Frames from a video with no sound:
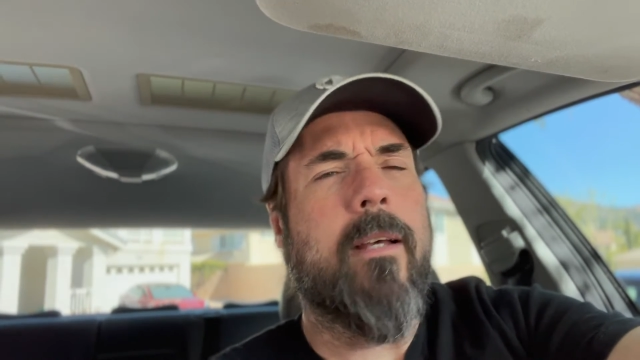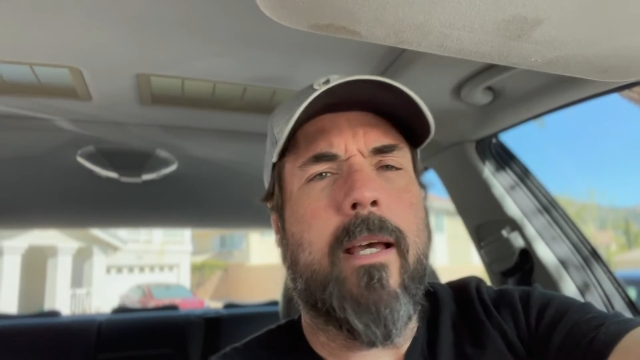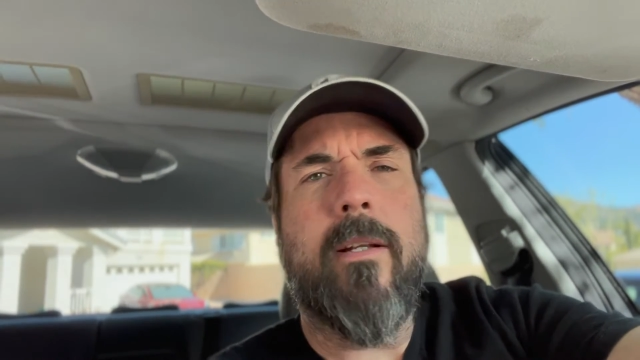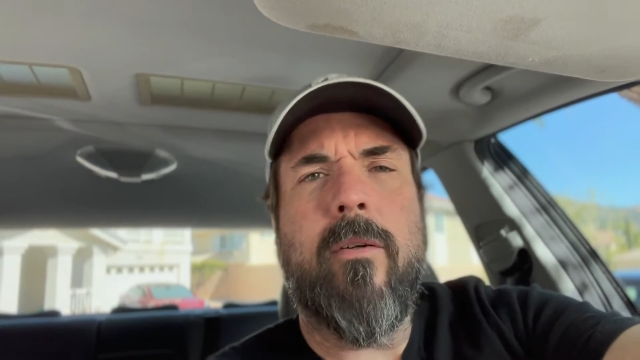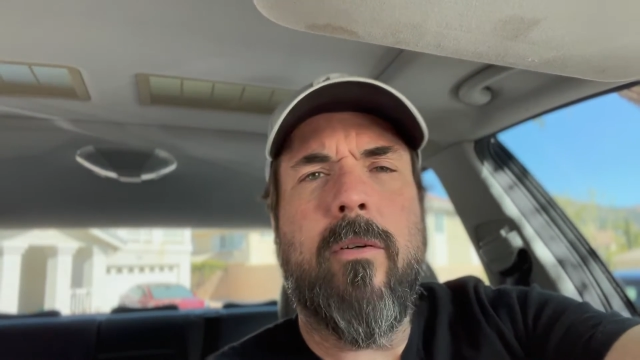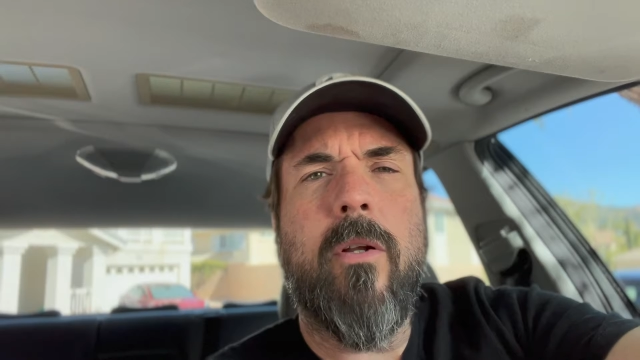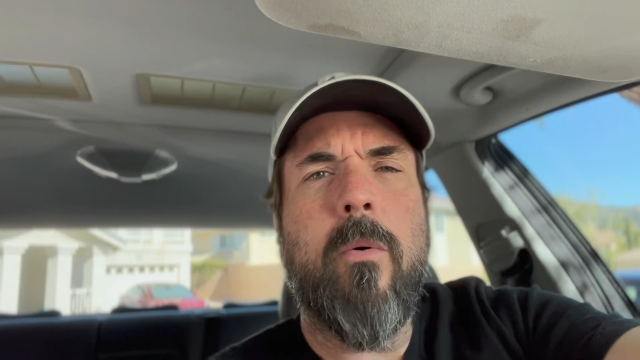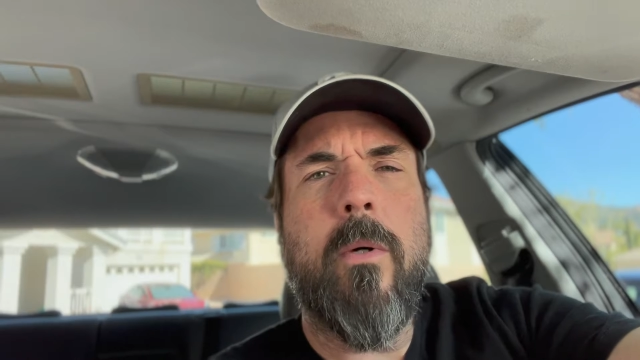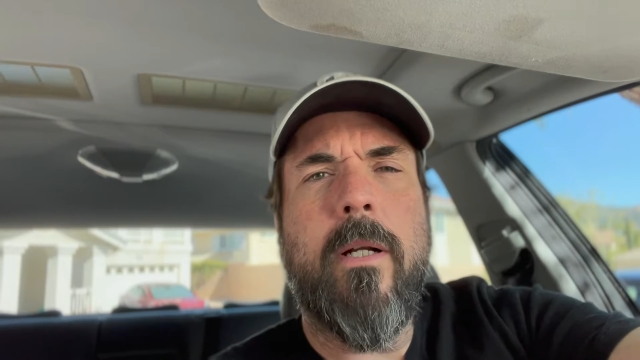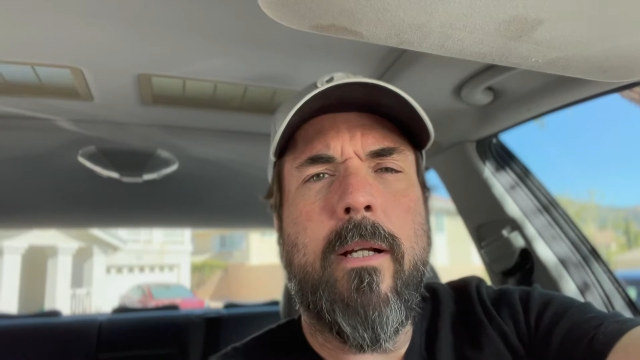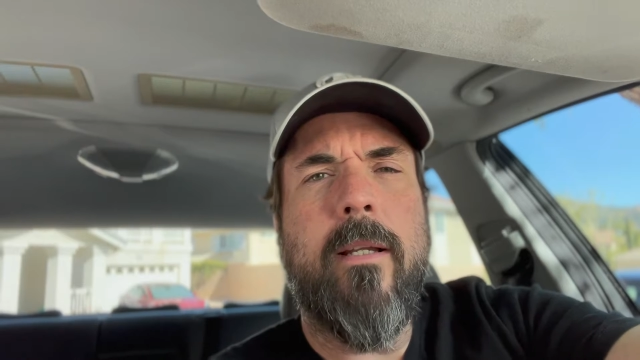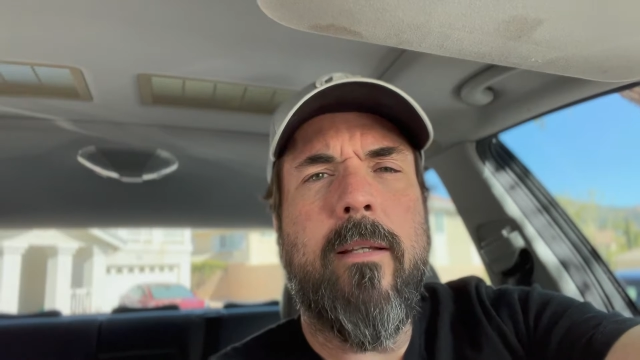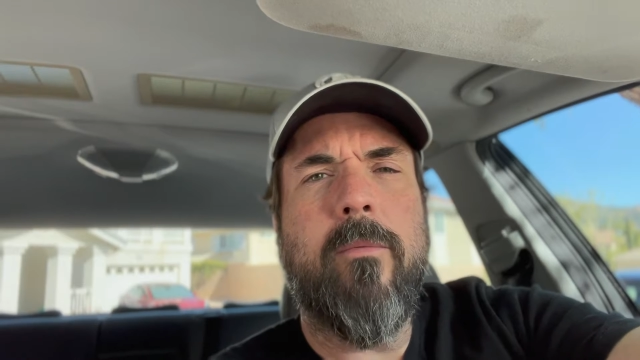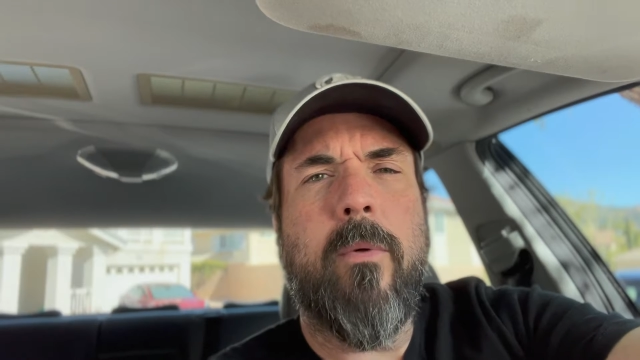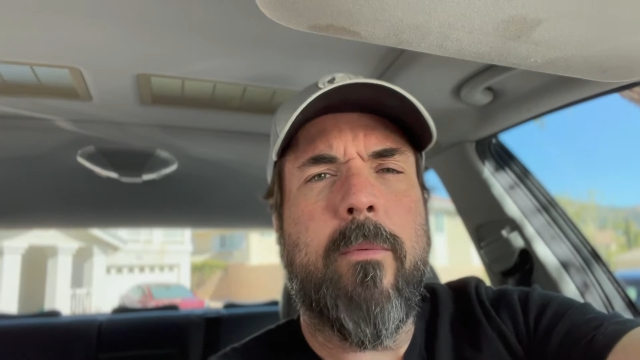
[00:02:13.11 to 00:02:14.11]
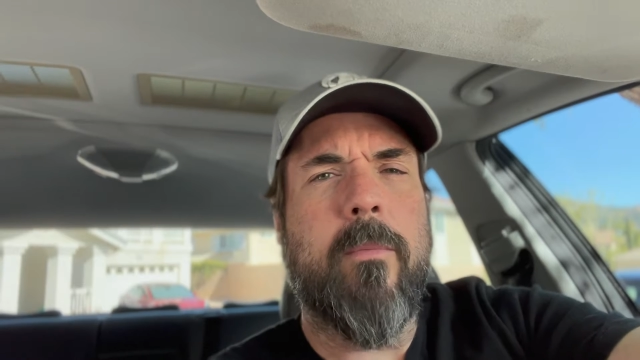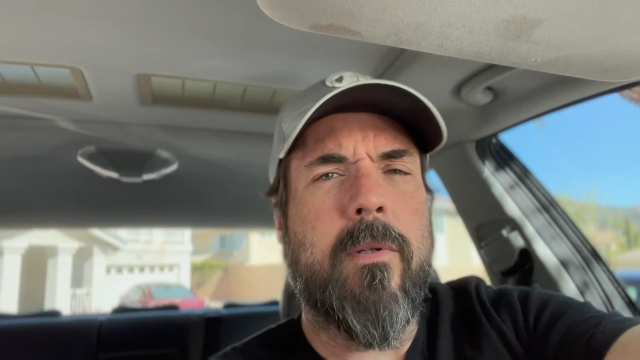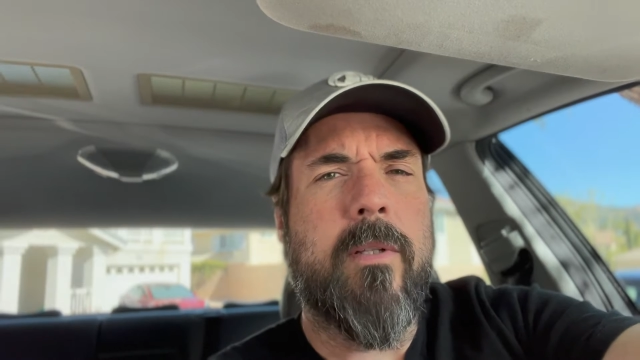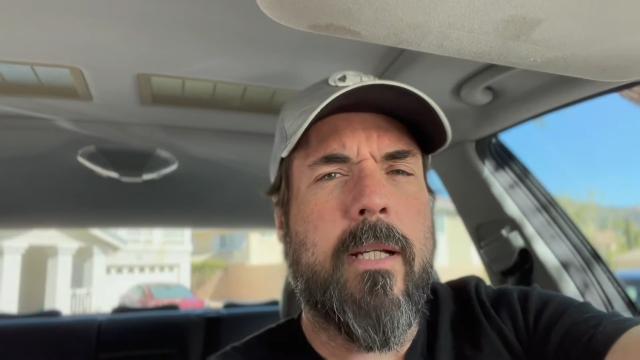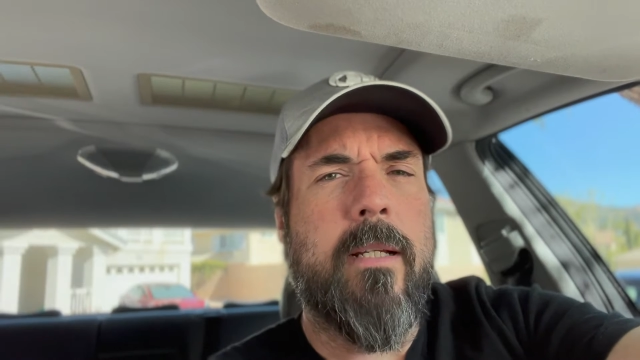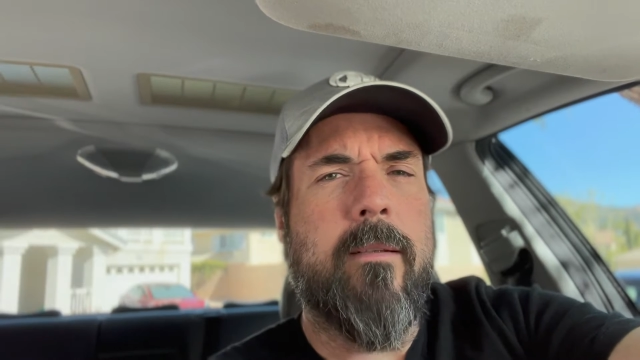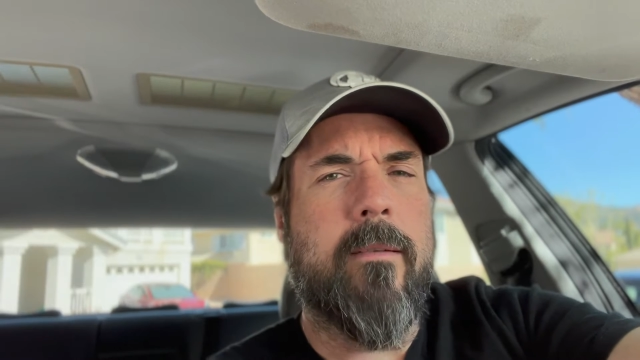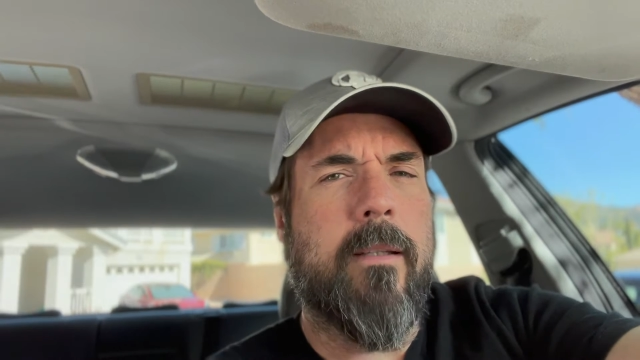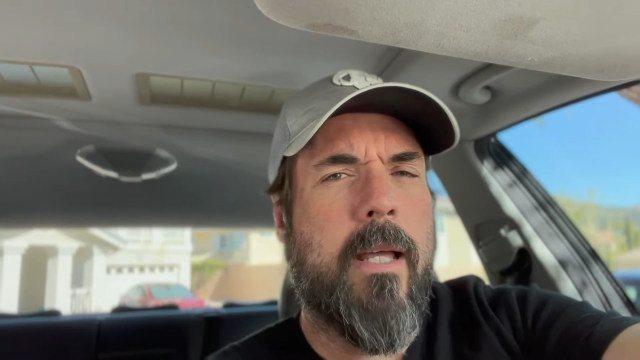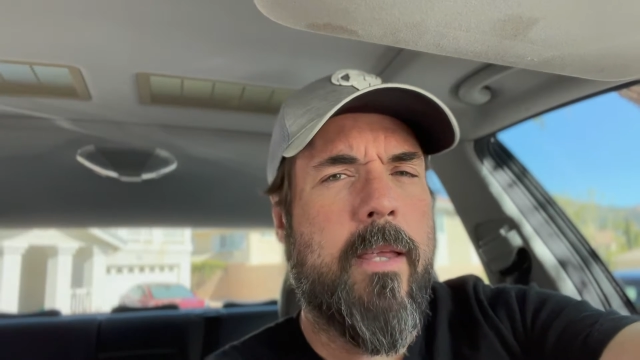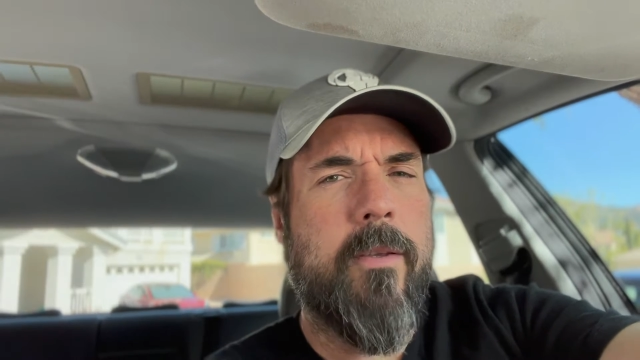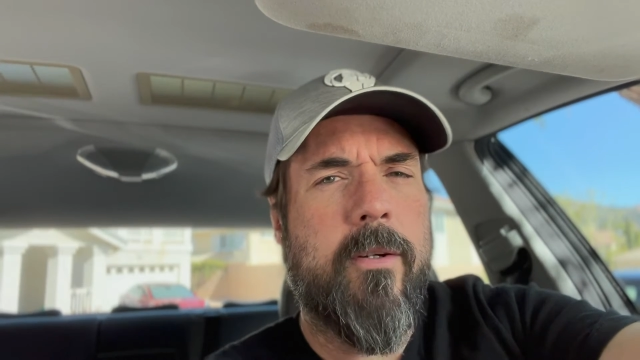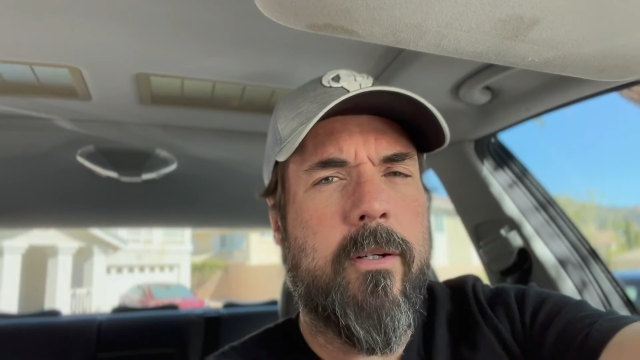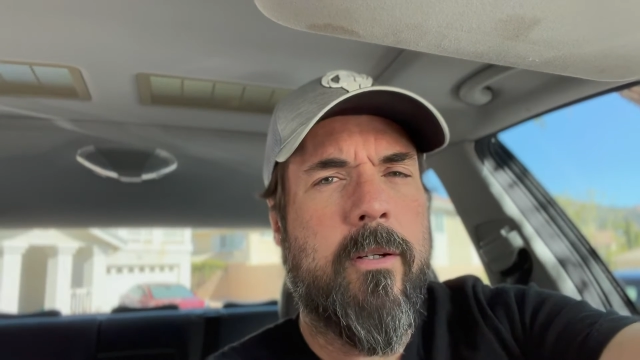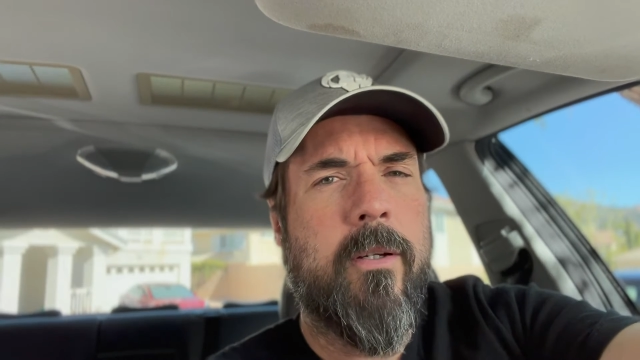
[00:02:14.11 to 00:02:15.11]
I don't know what it is with Mercedes
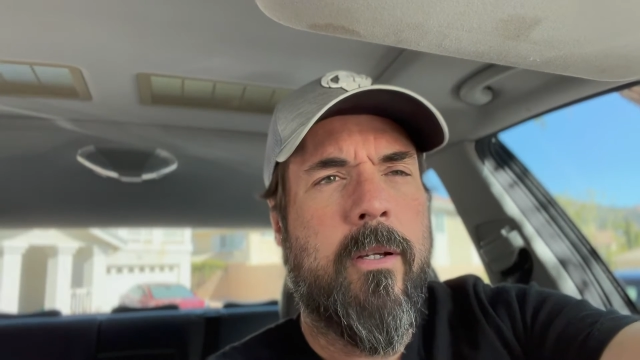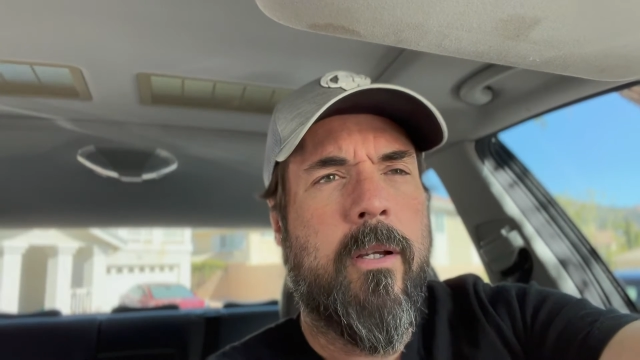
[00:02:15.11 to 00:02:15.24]
leather,